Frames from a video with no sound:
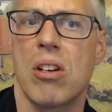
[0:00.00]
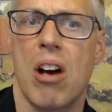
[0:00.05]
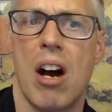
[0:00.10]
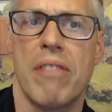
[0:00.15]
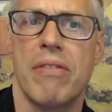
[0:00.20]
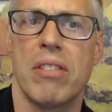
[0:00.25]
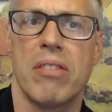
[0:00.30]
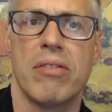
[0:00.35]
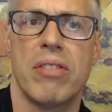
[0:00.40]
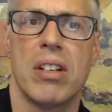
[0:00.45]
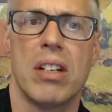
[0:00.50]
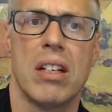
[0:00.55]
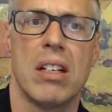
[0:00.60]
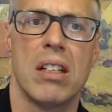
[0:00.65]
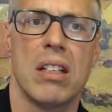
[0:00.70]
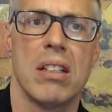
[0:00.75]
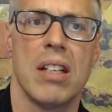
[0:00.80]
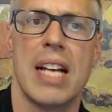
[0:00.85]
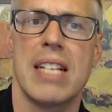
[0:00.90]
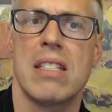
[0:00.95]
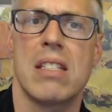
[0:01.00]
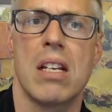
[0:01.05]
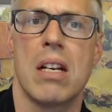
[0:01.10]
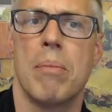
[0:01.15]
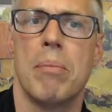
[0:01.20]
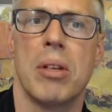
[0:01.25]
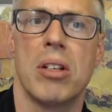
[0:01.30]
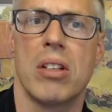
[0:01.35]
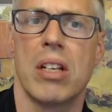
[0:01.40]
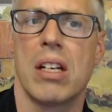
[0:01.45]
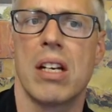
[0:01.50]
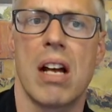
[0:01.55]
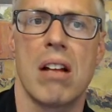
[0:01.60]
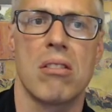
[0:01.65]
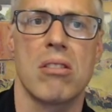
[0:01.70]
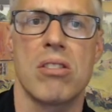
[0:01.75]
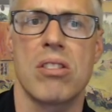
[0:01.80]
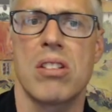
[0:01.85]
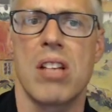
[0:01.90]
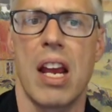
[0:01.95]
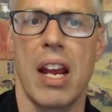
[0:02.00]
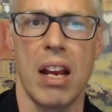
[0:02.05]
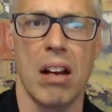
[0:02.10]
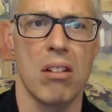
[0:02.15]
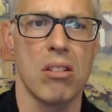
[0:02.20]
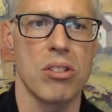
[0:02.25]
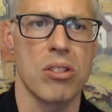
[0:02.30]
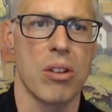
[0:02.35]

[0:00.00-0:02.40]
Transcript: off of a less than $1 million sale.